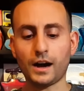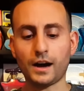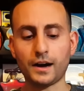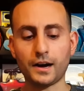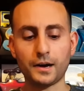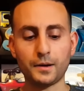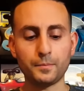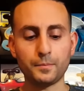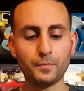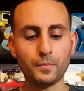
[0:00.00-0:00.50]

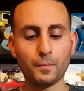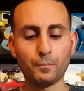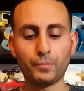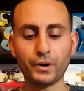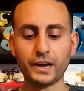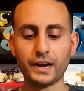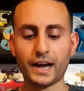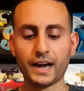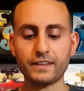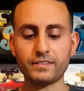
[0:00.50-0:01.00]
Um,
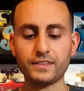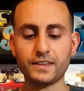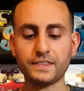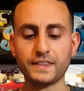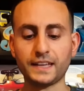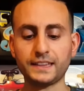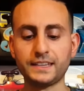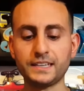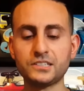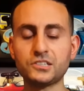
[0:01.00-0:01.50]
but I
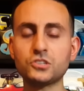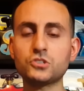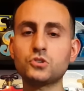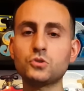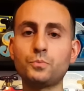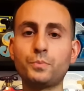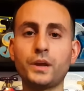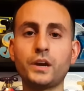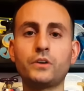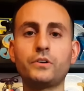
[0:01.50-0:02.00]
think that this
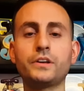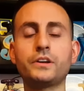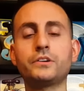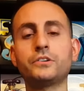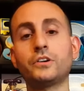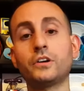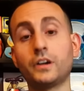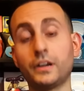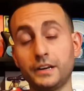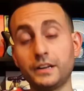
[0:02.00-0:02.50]
is
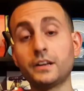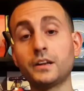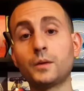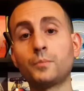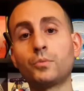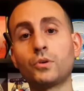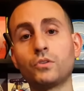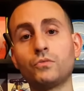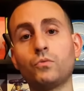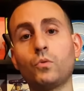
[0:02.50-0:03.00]
superior in, in a
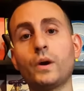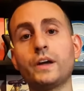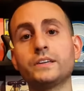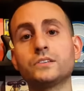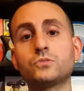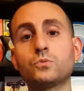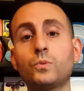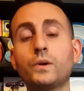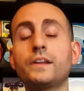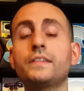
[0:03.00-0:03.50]
number of
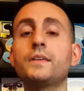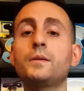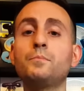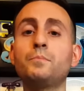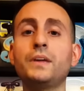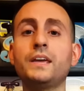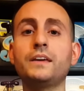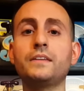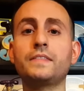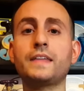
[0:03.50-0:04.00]
ways. One of
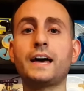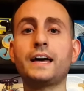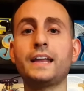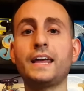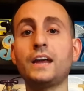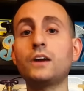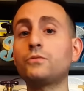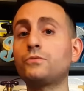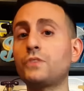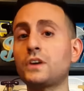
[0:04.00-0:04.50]
them being
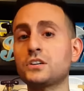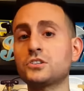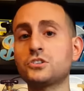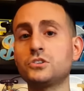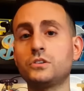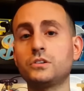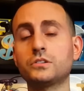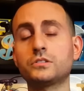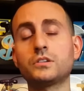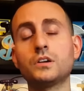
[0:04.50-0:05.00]
that air
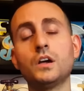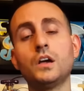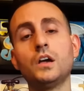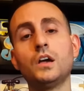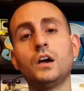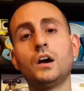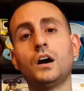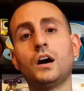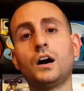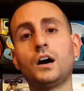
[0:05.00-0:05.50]
fresheners,
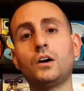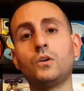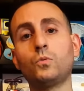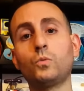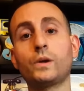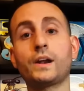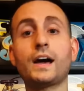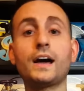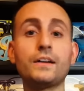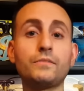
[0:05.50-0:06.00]

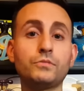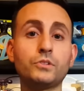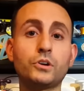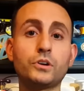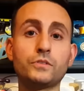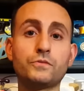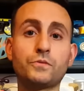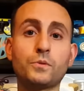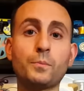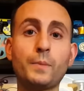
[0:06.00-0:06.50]
Uh, what I've
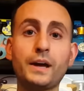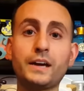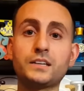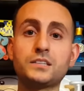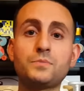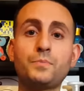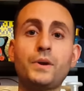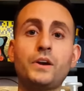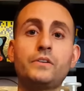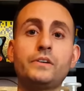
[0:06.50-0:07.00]
learned from my
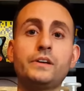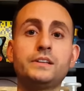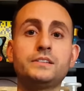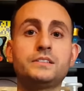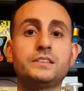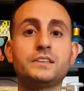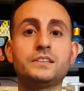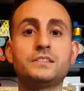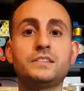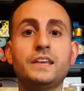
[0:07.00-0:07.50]

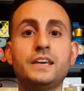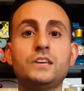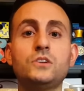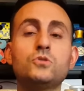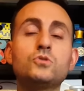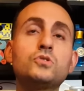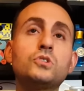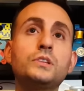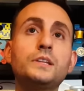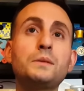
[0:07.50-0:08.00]
experience is
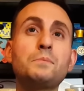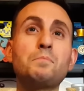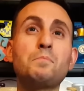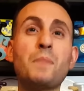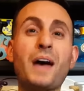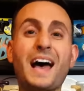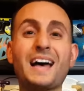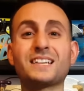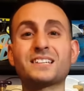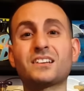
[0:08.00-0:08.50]
they usually
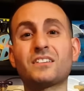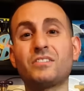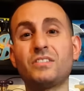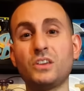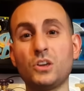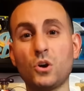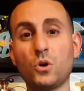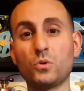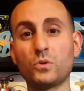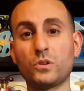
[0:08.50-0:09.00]
mask
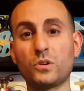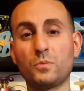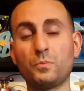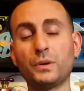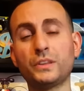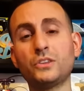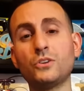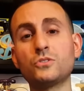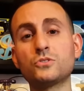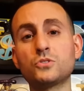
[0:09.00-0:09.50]
the odor,
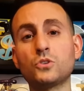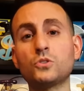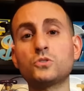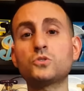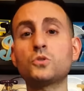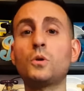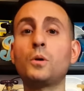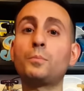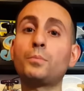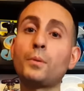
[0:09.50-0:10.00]
but there's
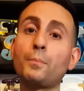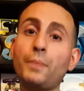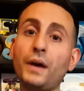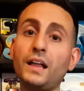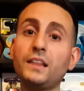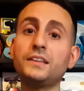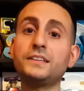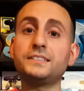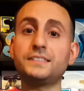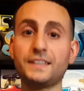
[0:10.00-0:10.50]
also a
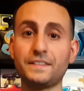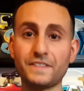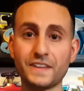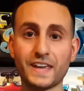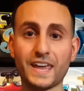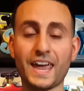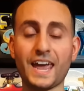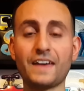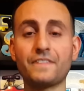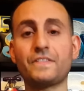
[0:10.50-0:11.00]
propellant in
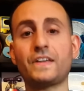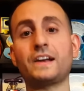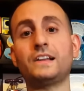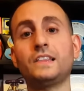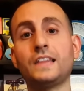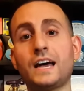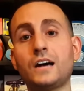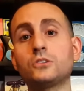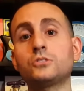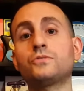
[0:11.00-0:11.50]
the can that
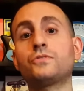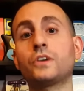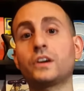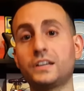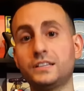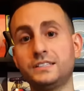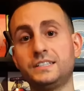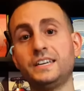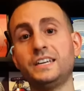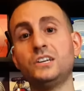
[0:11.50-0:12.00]
allows
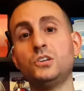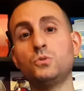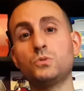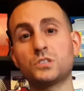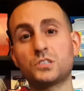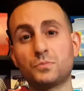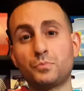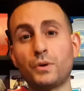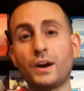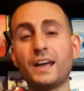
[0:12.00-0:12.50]
for
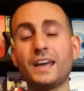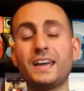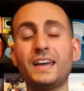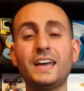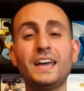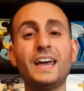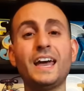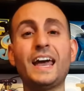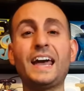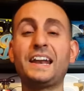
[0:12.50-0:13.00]
continuous
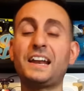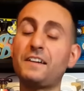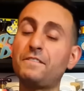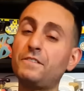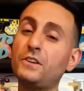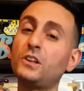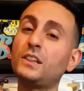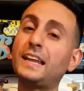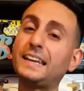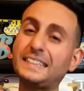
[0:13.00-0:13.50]
spray, and
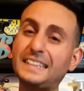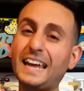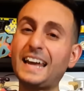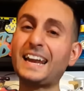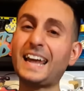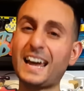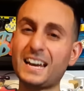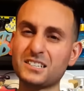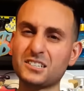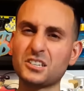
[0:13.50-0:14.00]
I feel like
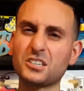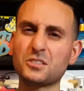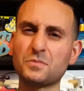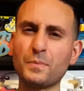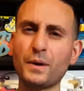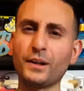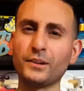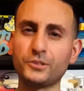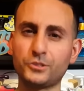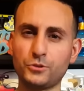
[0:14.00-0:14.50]
that has a
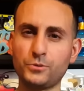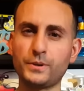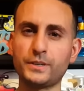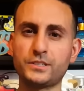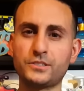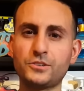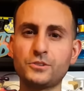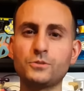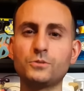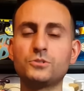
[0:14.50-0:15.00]
smell to
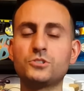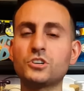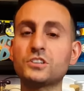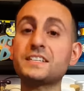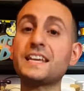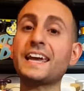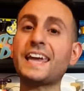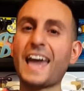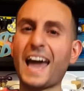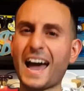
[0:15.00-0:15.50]
it too,
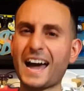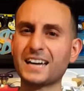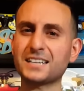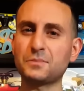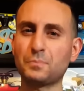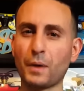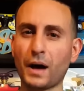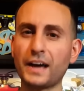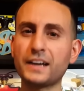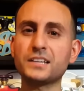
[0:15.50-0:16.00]
just like
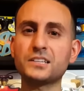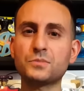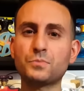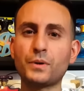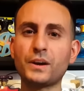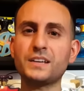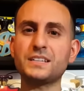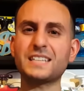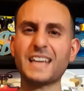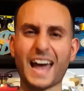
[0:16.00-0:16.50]
Axe body
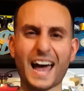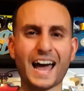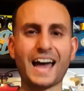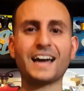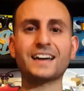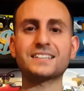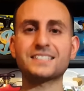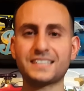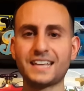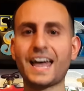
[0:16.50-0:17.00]
sprays,
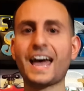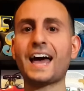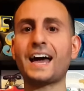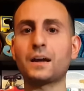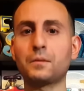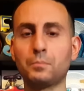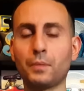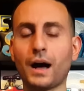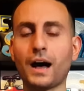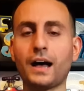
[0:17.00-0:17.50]
Axe,
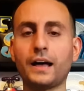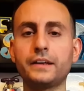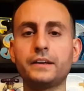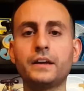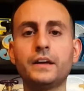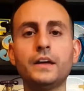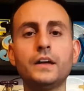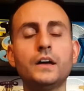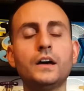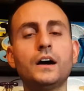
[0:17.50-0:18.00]
Tag,
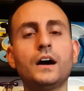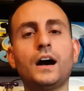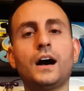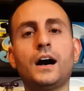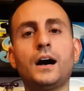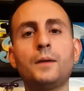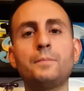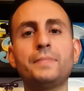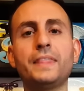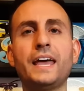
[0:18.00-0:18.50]
Bod,
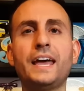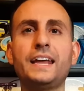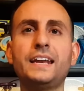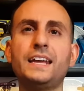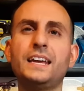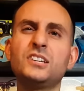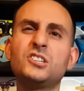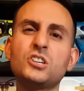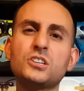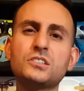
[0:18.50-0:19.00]
um,
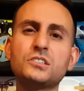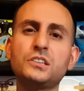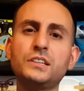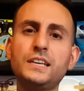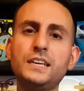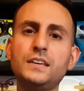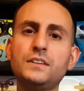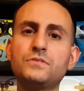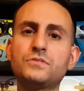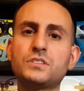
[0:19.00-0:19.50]
and it just
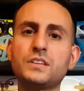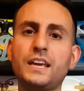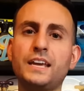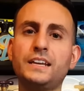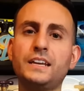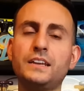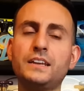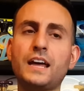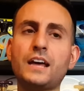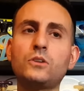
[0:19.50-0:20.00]
leaves,
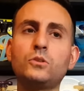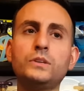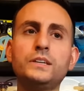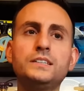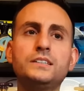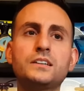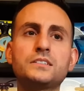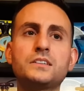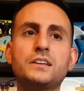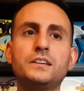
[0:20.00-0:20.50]
it not
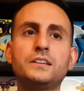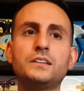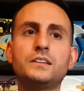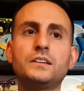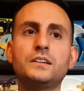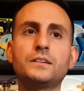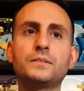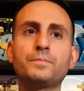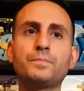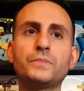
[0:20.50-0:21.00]
only does it
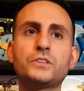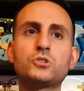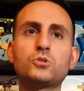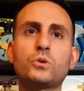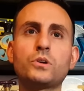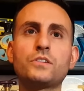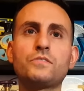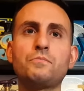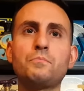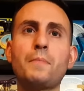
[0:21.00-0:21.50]

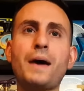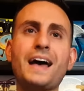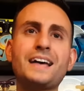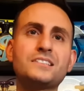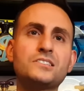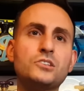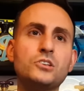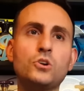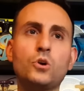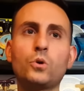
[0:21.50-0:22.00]
sort of
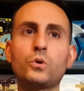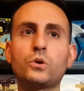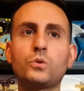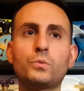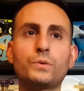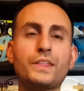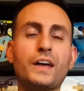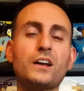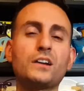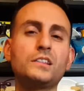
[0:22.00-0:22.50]
mask the
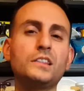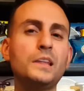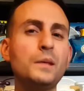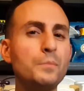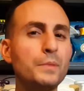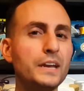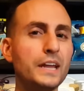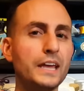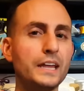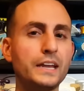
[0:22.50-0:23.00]
odor without
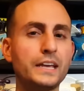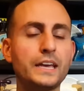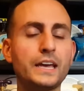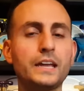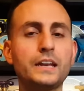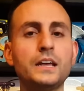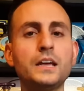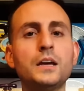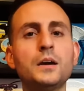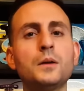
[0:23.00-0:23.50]

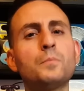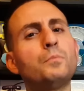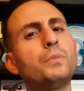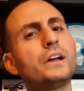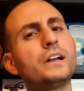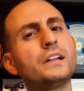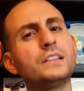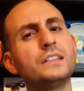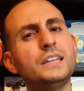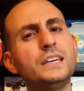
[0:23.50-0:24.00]
eliminating it,
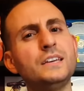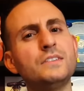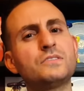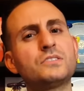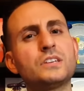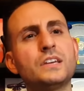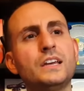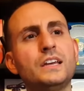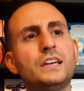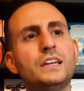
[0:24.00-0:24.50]
but it
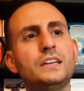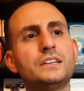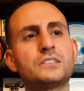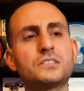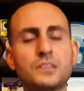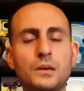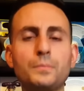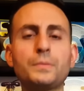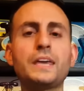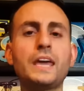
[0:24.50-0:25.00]
leaves,
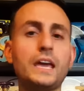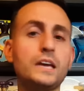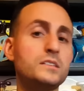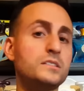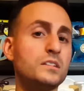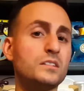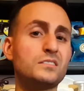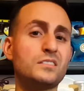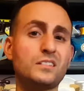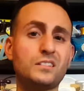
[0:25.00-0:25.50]
in some
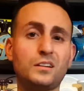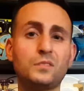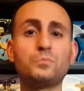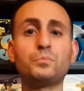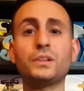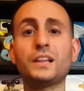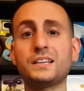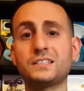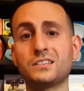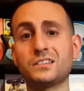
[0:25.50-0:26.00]
cases, an
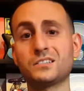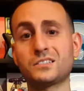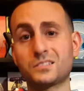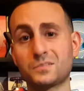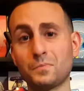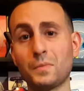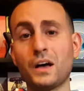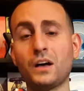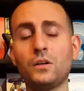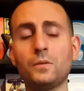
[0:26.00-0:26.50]
unpleasant
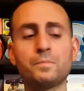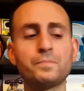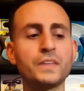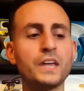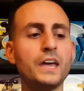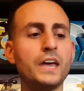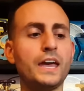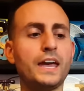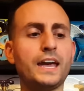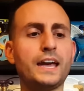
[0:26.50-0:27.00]
smell.
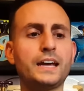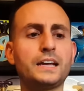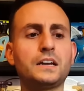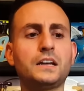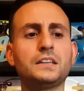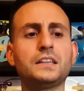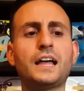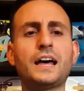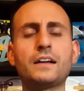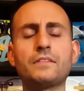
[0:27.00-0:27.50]

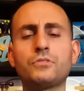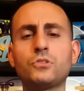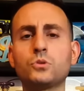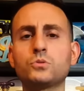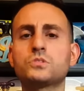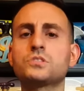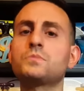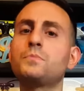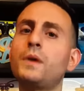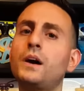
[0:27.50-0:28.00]
And a lot of
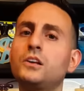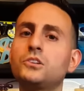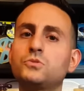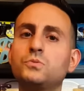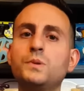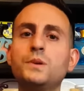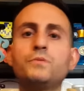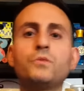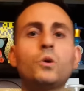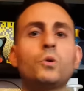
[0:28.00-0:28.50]
those
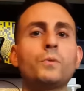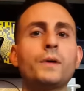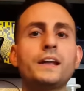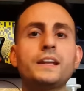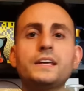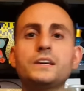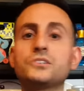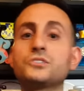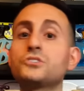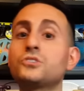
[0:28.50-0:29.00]
smells we've
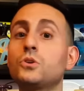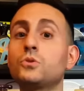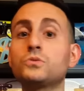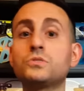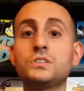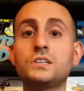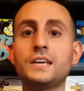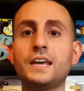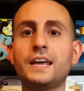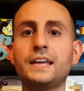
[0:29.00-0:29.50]
already
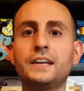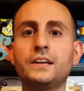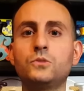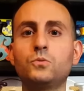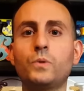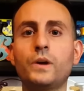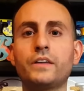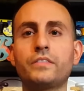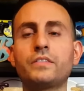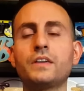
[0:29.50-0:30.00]

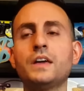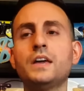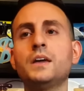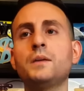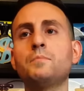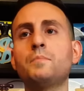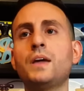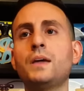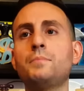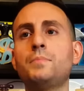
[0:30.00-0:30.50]
associated with
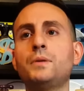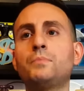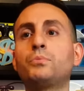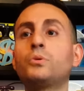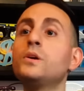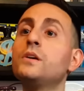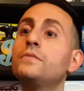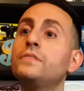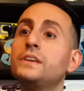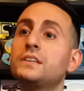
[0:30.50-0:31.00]
maybe
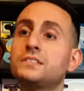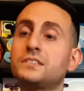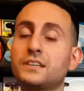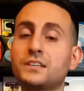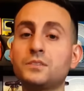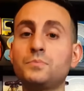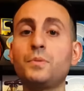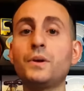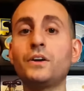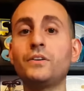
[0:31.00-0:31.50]

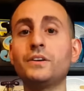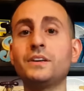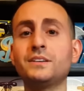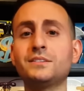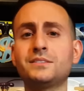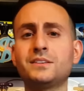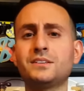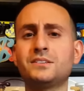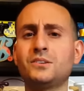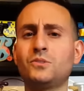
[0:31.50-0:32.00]
previous
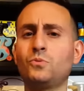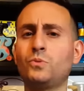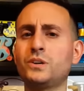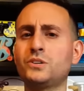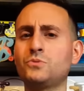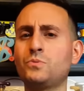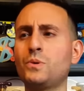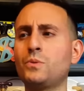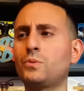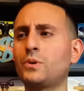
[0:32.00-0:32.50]
experiences in
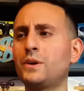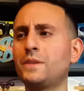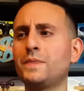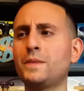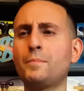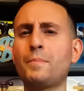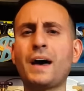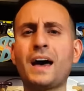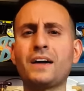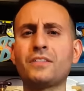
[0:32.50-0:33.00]
which we were
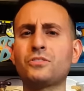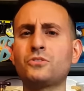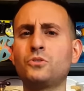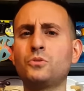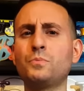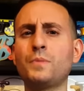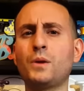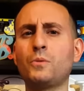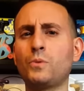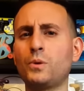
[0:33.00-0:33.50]
in the
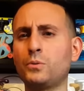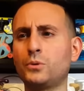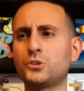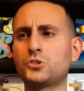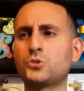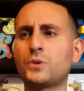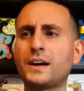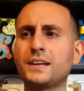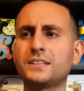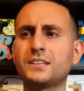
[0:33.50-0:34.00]
bathroom and we
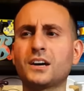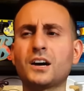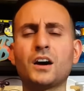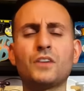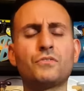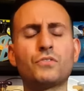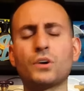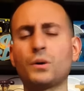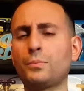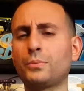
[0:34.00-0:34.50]
were trying to
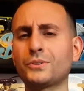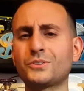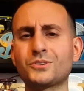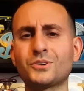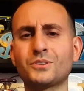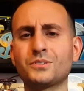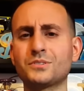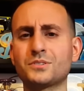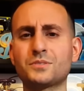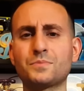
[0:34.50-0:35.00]
cover up a
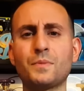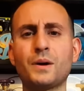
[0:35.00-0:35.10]
certain